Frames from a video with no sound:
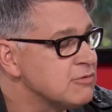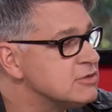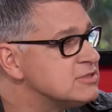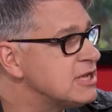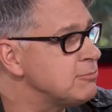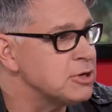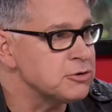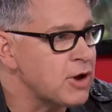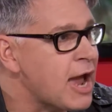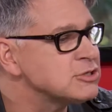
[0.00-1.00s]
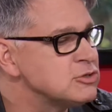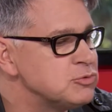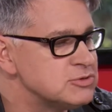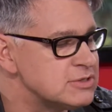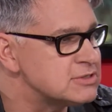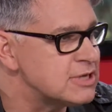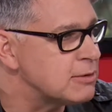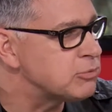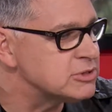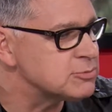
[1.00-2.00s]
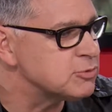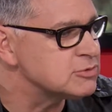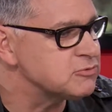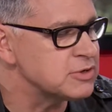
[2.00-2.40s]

they have the same interaction. We use the same principles